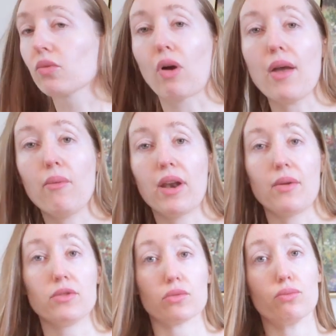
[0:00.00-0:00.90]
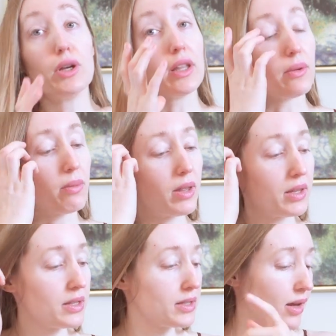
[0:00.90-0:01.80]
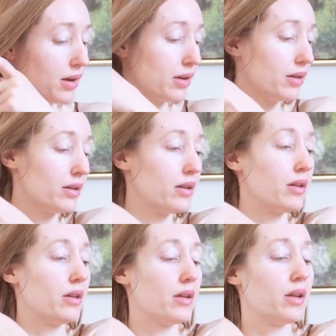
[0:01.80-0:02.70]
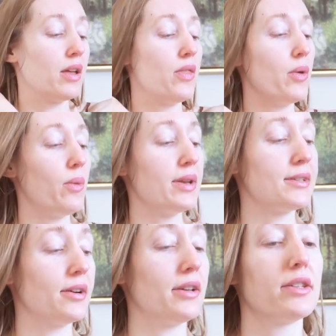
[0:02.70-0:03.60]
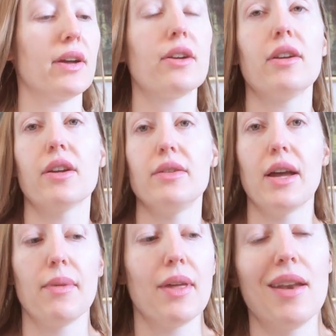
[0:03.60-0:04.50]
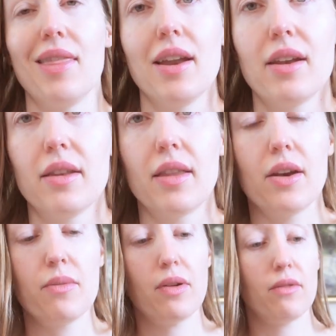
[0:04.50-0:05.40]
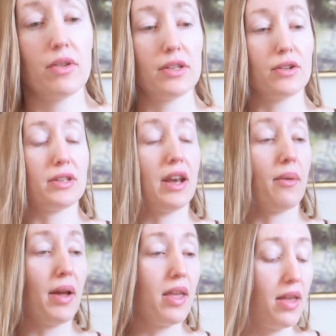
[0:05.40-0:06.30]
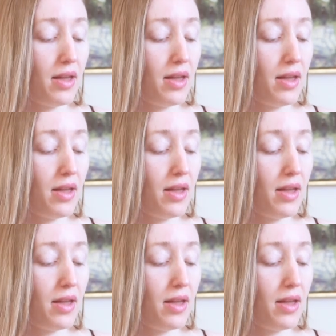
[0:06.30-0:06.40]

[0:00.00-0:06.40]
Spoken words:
right when I was really, really sick in the winter, and so I couldn't go down then, and they didn't want visitors anyway.